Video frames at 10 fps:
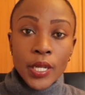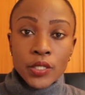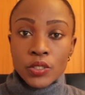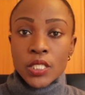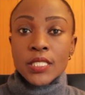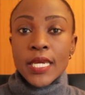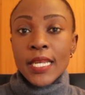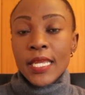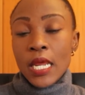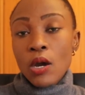into
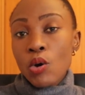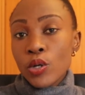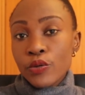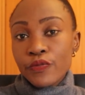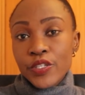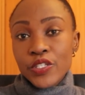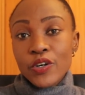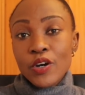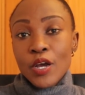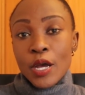detail in a whole new
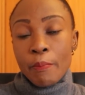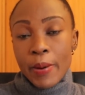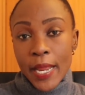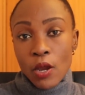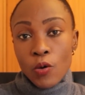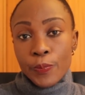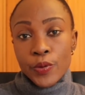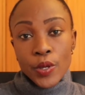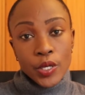video but I hope